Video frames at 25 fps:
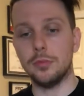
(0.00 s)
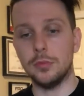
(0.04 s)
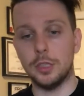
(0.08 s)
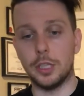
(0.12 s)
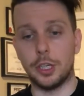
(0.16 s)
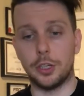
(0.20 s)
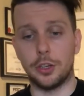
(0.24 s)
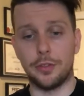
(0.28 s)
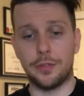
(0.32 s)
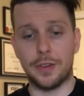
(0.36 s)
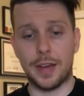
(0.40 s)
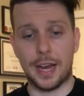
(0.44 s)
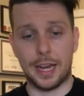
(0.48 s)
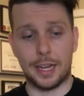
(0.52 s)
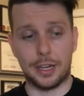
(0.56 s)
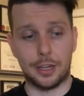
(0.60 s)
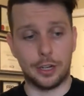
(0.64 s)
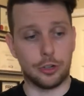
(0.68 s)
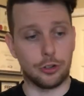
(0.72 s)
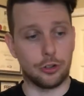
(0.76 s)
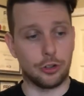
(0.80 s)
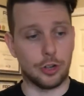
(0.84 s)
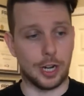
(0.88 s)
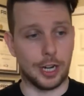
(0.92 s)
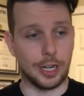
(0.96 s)
and you've had
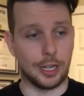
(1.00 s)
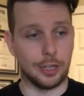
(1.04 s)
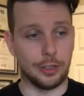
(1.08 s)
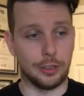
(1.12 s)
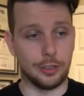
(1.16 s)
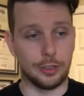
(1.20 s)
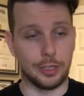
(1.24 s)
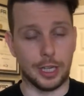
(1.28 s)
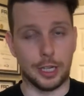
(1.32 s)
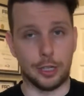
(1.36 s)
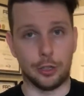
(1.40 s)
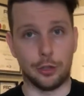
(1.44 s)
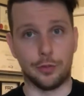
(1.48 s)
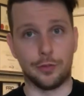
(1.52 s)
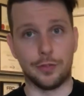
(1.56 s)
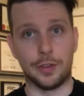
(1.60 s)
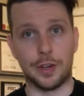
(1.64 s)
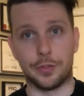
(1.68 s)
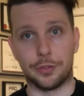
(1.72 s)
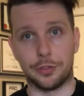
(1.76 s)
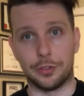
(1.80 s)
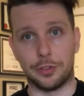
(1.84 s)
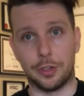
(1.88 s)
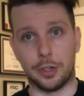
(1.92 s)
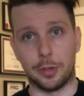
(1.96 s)
a child and you've
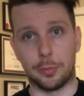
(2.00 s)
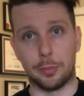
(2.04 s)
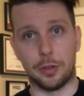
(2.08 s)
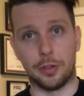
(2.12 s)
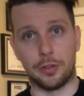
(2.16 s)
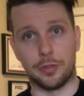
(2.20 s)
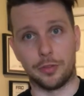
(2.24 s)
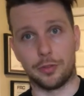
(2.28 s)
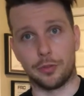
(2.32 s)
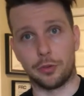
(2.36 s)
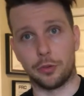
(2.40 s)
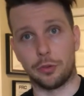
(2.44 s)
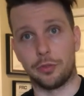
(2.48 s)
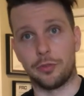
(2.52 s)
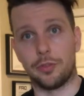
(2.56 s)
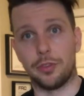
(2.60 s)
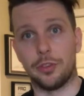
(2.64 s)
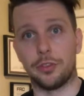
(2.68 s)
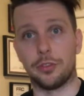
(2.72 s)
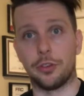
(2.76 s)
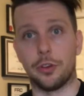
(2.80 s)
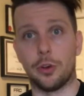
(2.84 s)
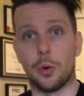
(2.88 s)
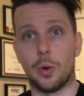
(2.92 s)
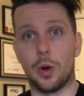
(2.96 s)
never seen a pelvic floor
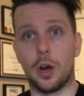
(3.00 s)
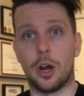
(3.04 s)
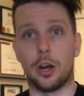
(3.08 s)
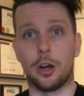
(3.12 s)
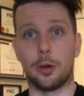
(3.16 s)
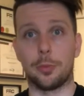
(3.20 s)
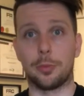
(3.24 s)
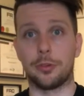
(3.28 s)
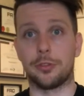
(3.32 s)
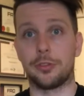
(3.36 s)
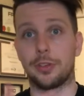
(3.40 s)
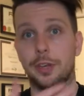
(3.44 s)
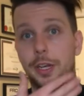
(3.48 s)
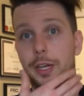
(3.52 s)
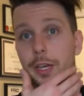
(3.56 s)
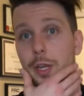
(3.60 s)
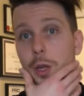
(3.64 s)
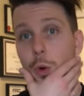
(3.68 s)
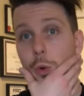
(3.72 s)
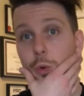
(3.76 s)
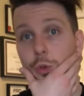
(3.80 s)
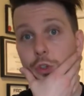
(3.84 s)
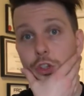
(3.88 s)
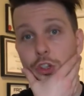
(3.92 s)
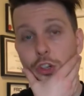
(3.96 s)
physio, 100%
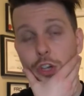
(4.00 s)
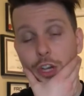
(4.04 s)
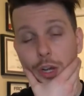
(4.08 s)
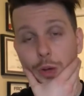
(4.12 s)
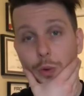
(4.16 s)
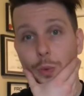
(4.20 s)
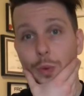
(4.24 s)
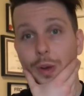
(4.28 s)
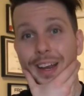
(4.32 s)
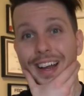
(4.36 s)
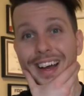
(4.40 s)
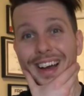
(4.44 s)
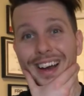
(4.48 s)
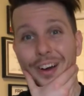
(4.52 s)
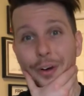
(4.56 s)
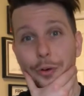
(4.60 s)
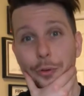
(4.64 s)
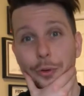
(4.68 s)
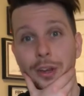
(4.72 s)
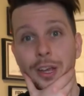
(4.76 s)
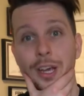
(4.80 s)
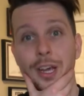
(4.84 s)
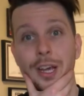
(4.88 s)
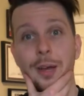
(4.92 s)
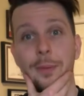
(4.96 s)
go check one out,